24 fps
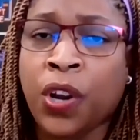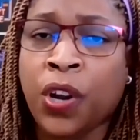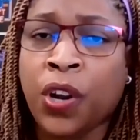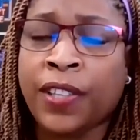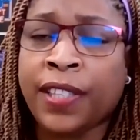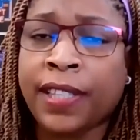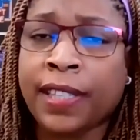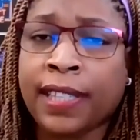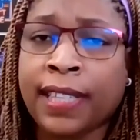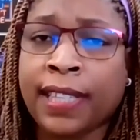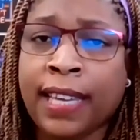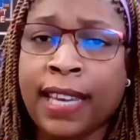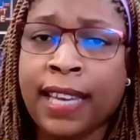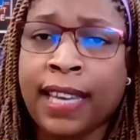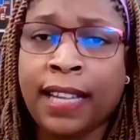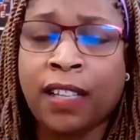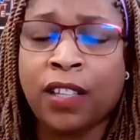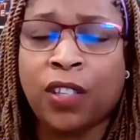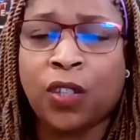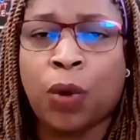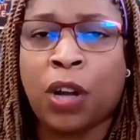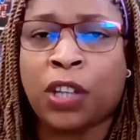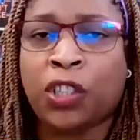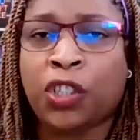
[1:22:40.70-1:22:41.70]
use your
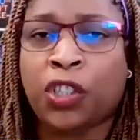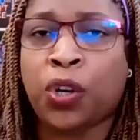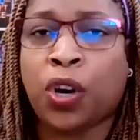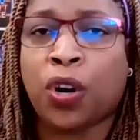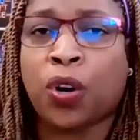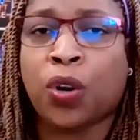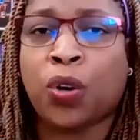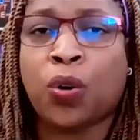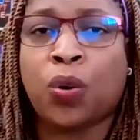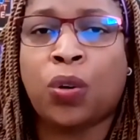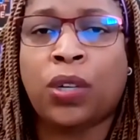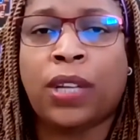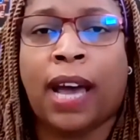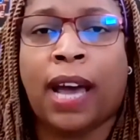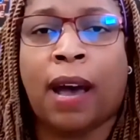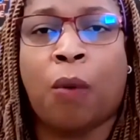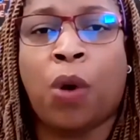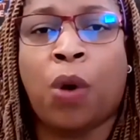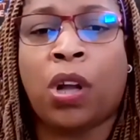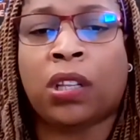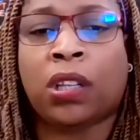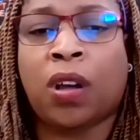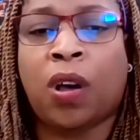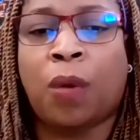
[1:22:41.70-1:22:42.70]
skills, what
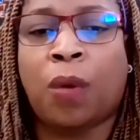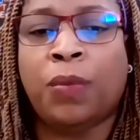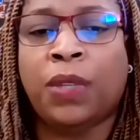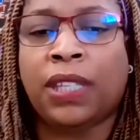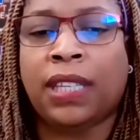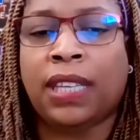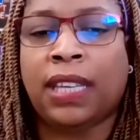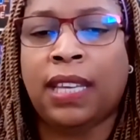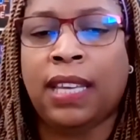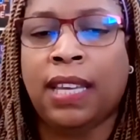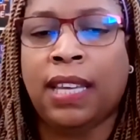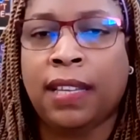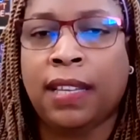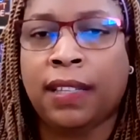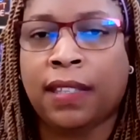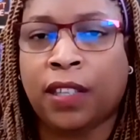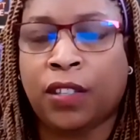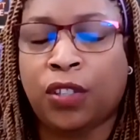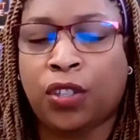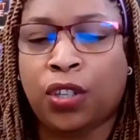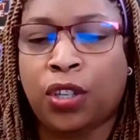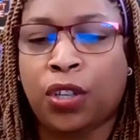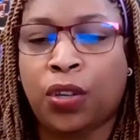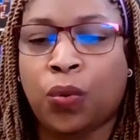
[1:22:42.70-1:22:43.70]
you're good at, what comes
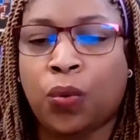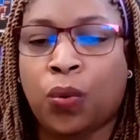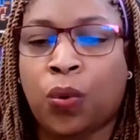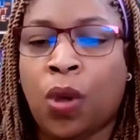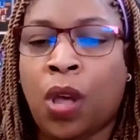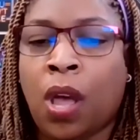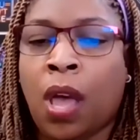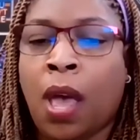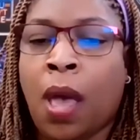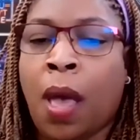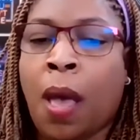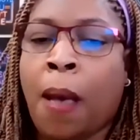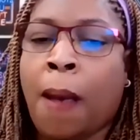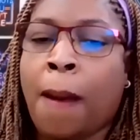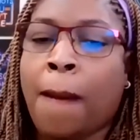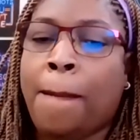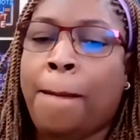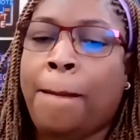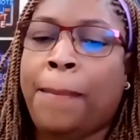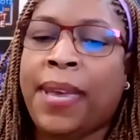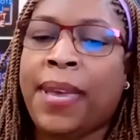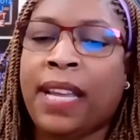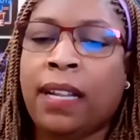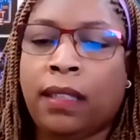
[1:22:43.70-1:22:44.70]
easy to you.
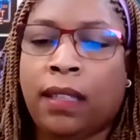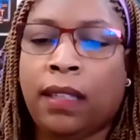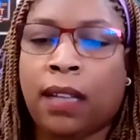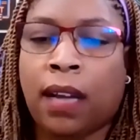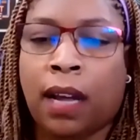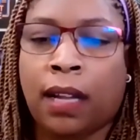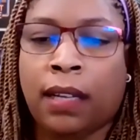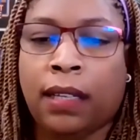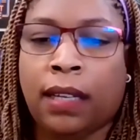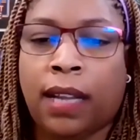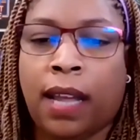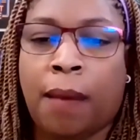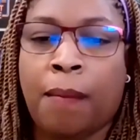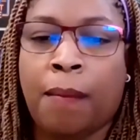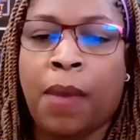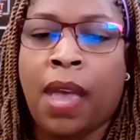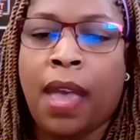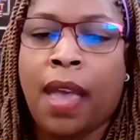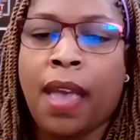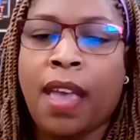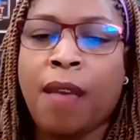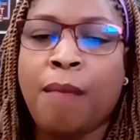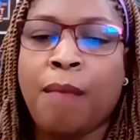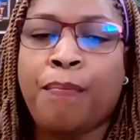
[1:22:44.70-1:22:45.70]
Build
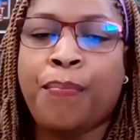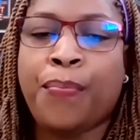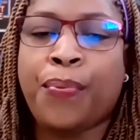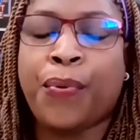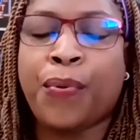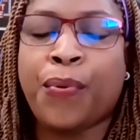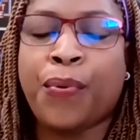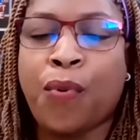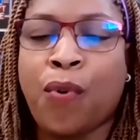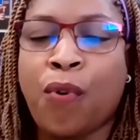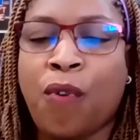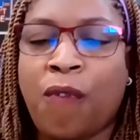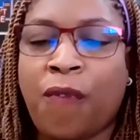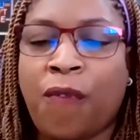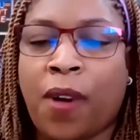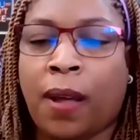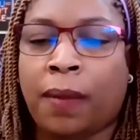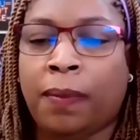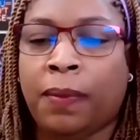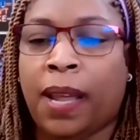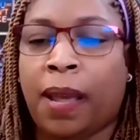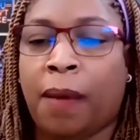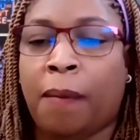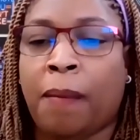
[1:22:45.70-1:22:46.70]
on them,
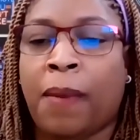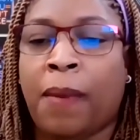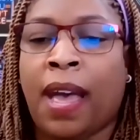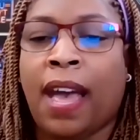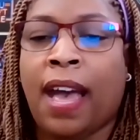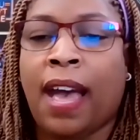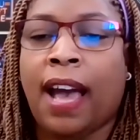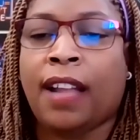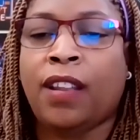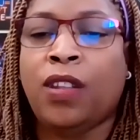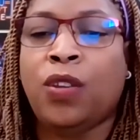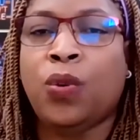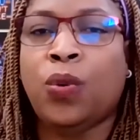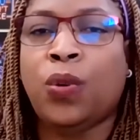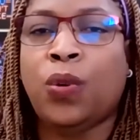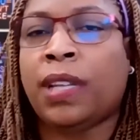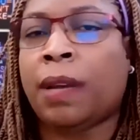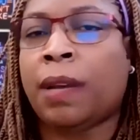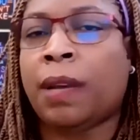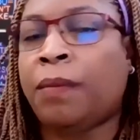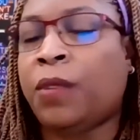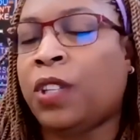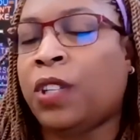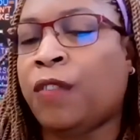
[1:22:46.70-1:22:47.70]
improve on them,
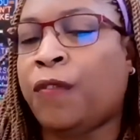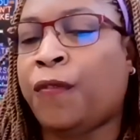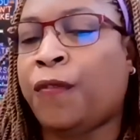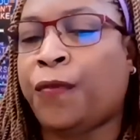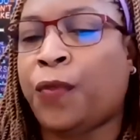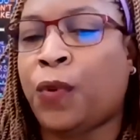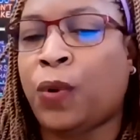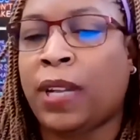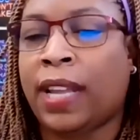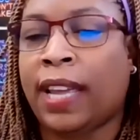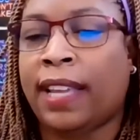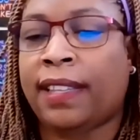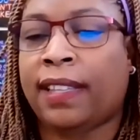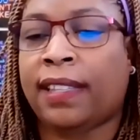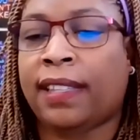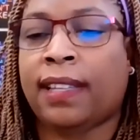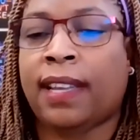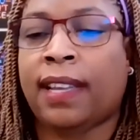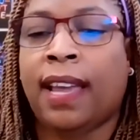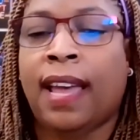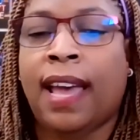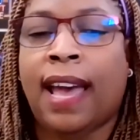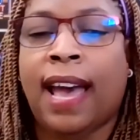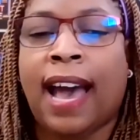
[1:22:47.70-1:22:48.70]
and use them to the
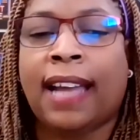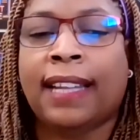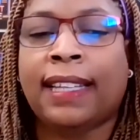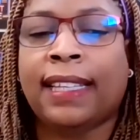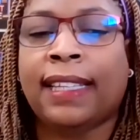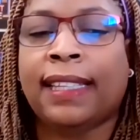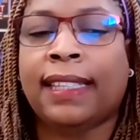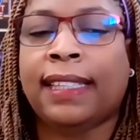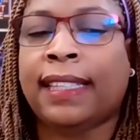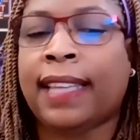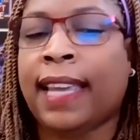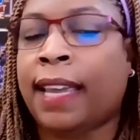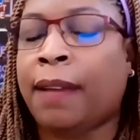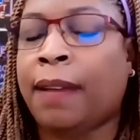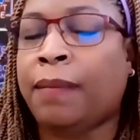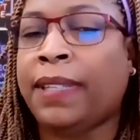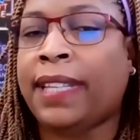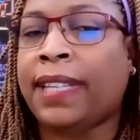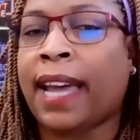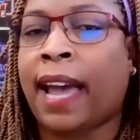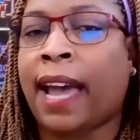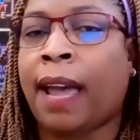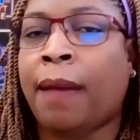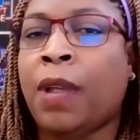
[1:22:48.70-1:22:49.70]
fullest. At the
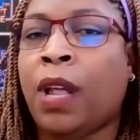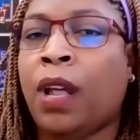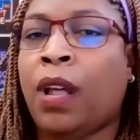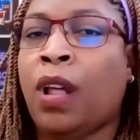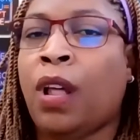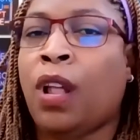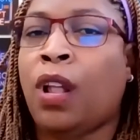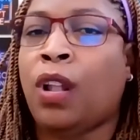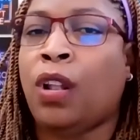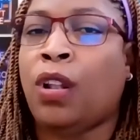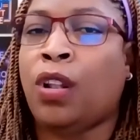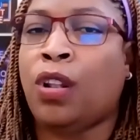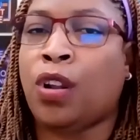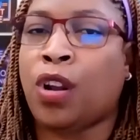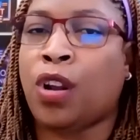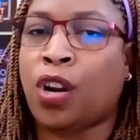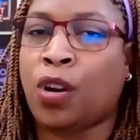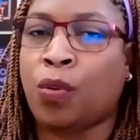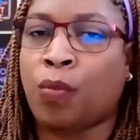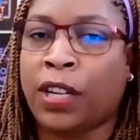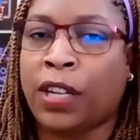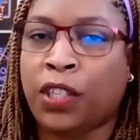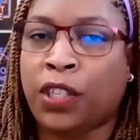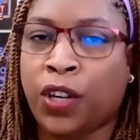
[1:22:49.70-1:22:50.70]
same time,
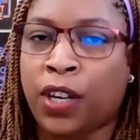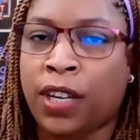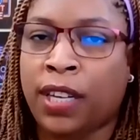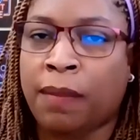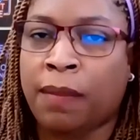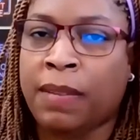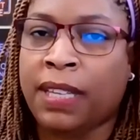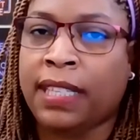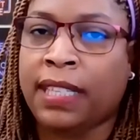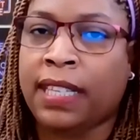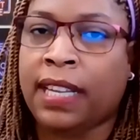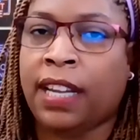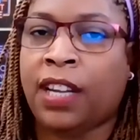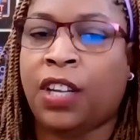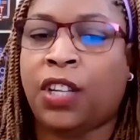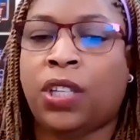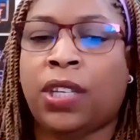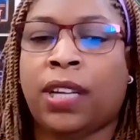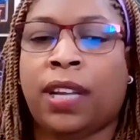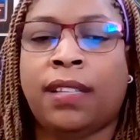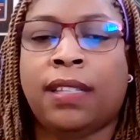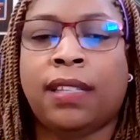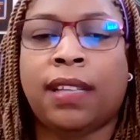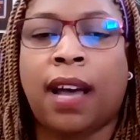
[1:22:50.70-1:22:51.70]
learn what your
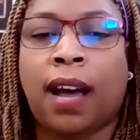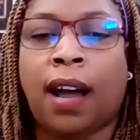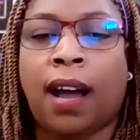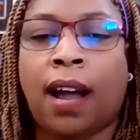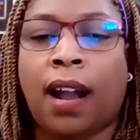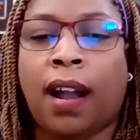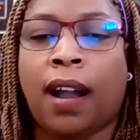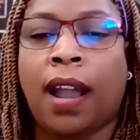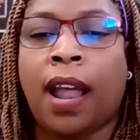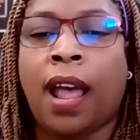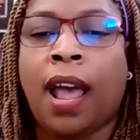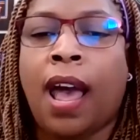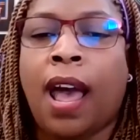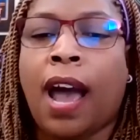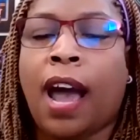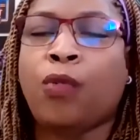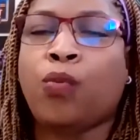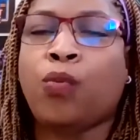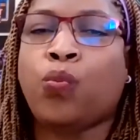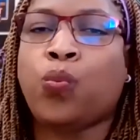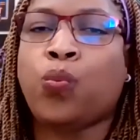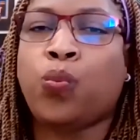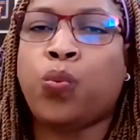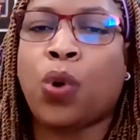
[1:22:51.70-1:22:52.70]
limitations
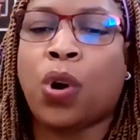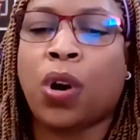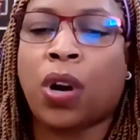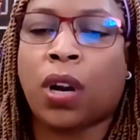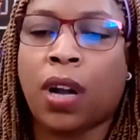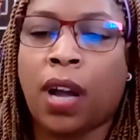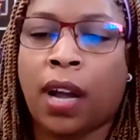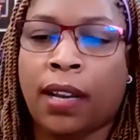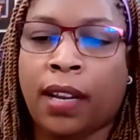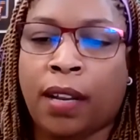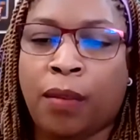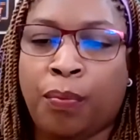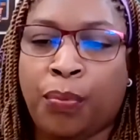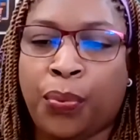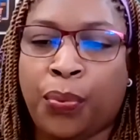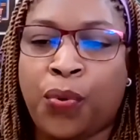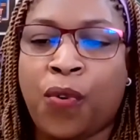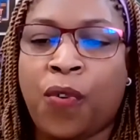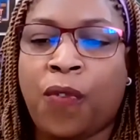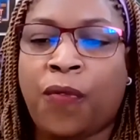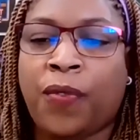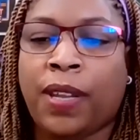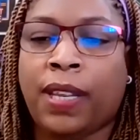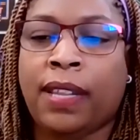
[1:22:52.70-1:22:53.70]
are and work
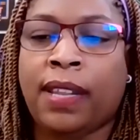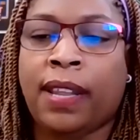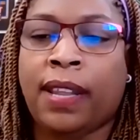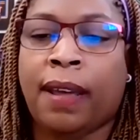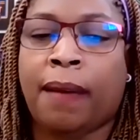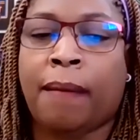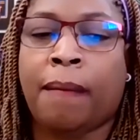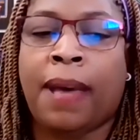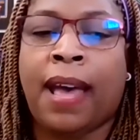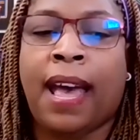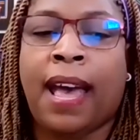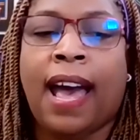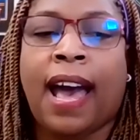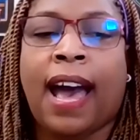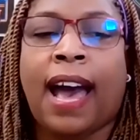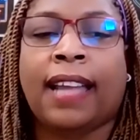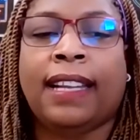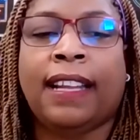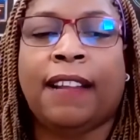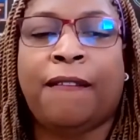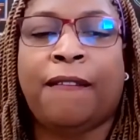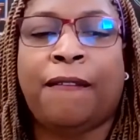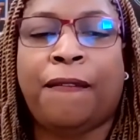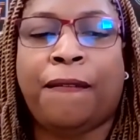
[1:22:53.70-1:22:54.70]
on improving
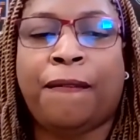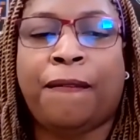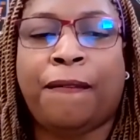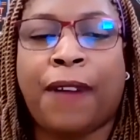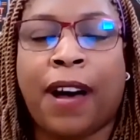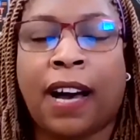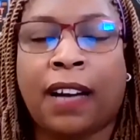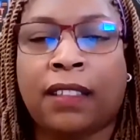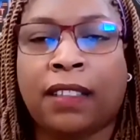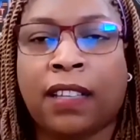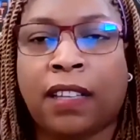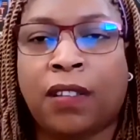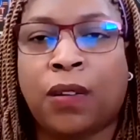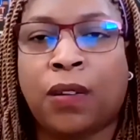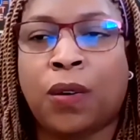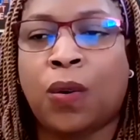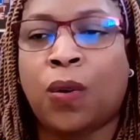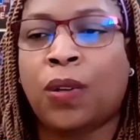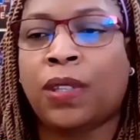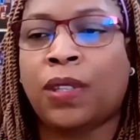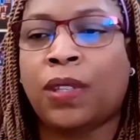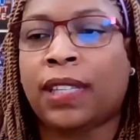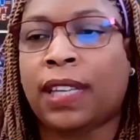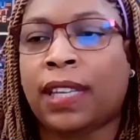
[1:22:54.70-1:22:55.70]
them, and then
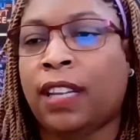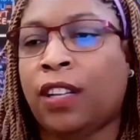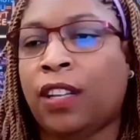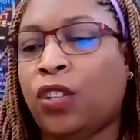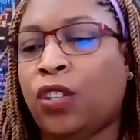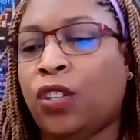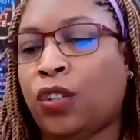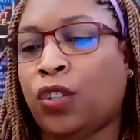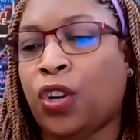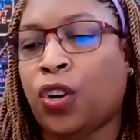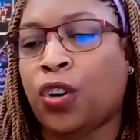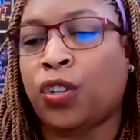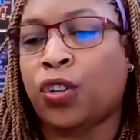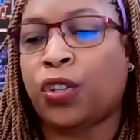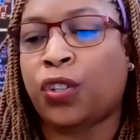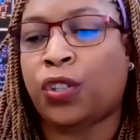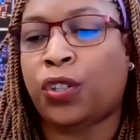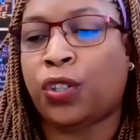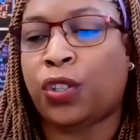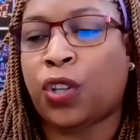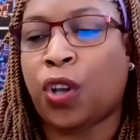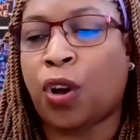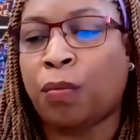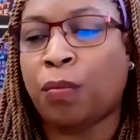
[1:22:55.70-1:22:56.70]
factor those
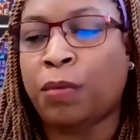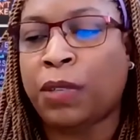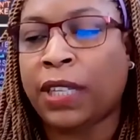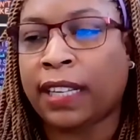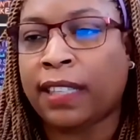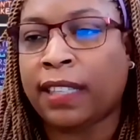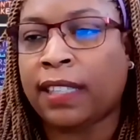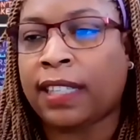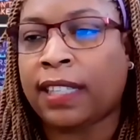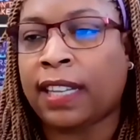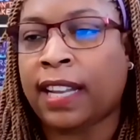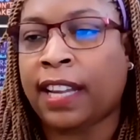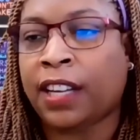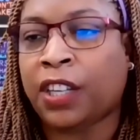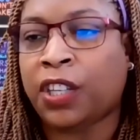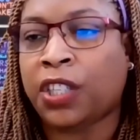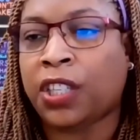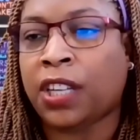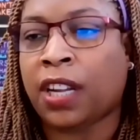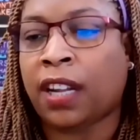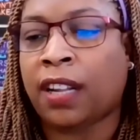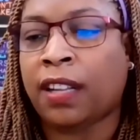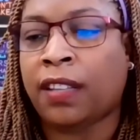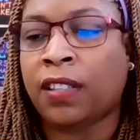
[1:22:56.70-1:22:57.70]
into your subject
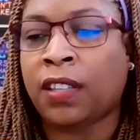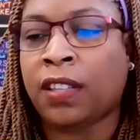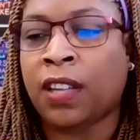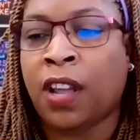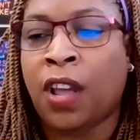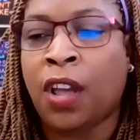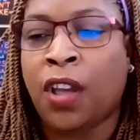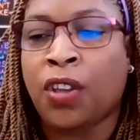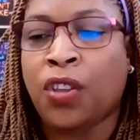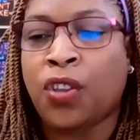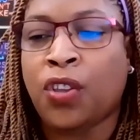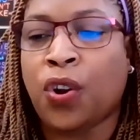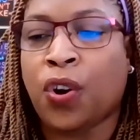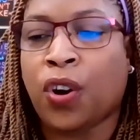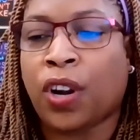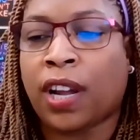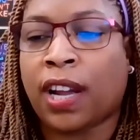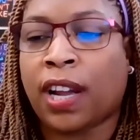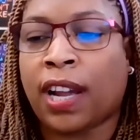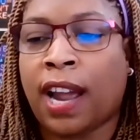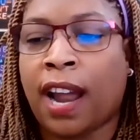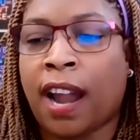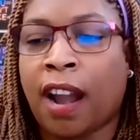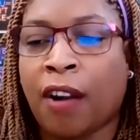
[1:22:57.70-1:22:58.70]
selections,
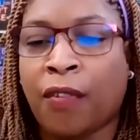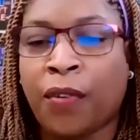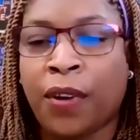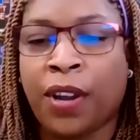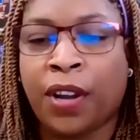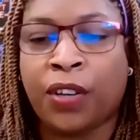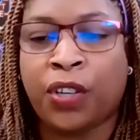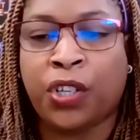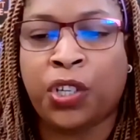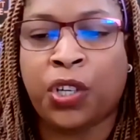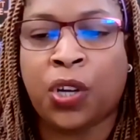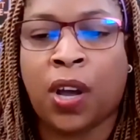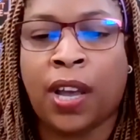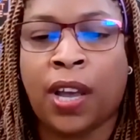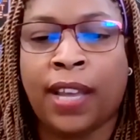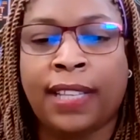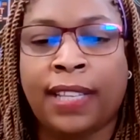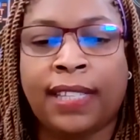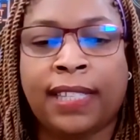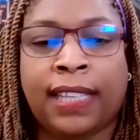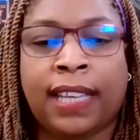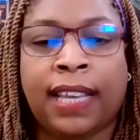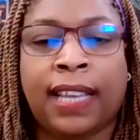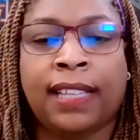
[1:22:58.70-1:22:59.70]
your career
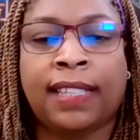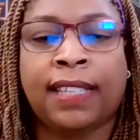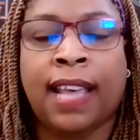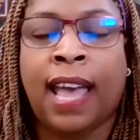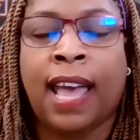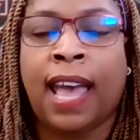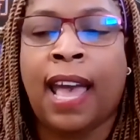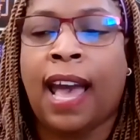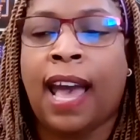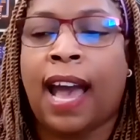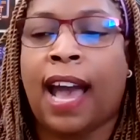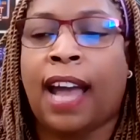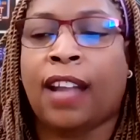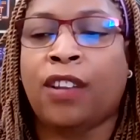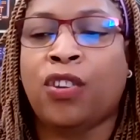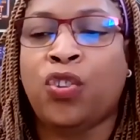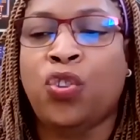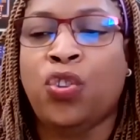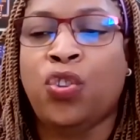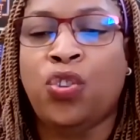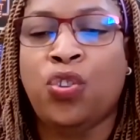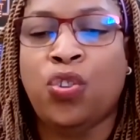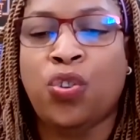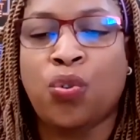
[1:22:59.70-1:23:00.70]
choices,
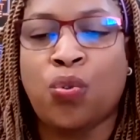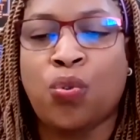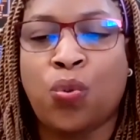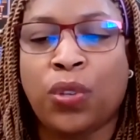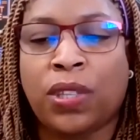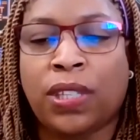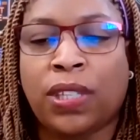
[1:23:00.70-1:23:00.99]
and